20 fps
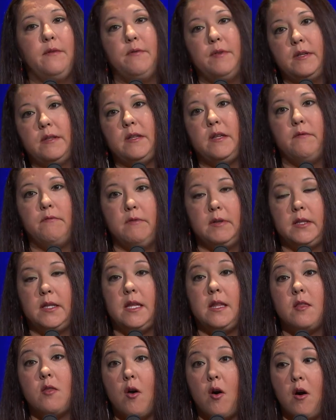really,
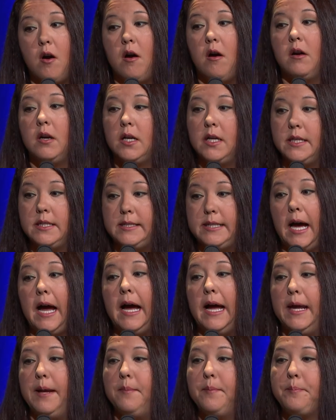really long
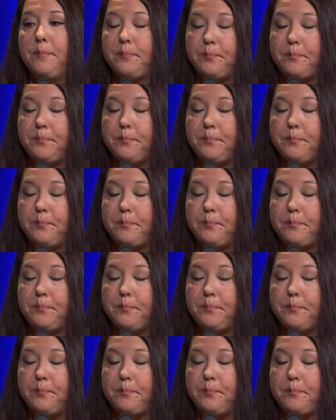time.